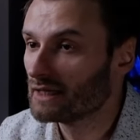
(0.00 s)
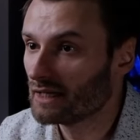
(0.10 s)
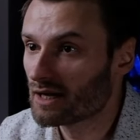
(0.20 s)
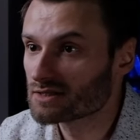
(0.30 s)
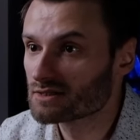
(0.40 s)

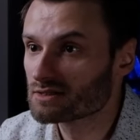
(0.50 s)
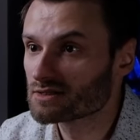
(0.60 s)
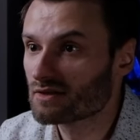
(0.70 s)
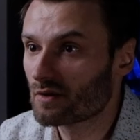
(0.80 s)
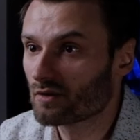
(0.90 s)
In
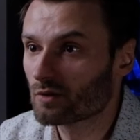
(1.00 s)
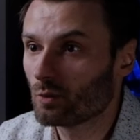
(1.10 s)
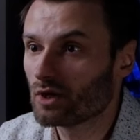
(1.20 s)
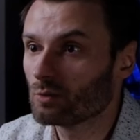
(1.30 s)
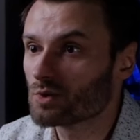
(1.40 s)
essence, the
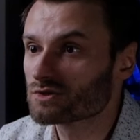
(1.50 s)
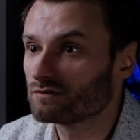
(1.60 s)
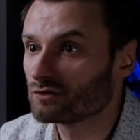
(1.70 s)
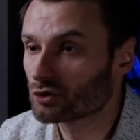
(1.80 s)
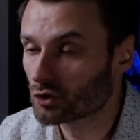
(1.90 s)
earthquake was
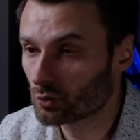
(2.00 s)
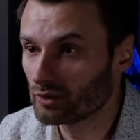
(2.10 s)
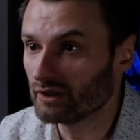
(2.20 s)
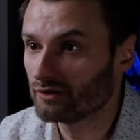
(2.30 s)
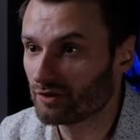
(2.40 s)
of
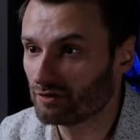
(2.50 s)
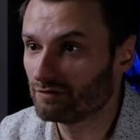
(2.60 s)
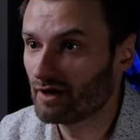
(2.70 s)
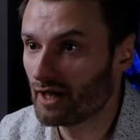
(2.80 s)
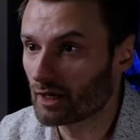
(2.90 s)
truly
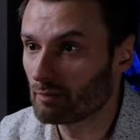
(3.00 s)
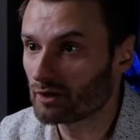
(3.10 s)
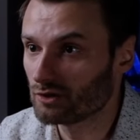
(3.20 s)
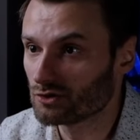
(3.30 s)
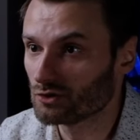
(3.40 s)
terrifying
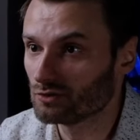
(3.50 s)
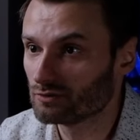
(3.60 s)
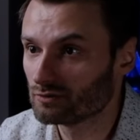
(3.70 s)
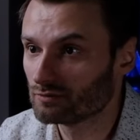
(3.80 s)
magnitude.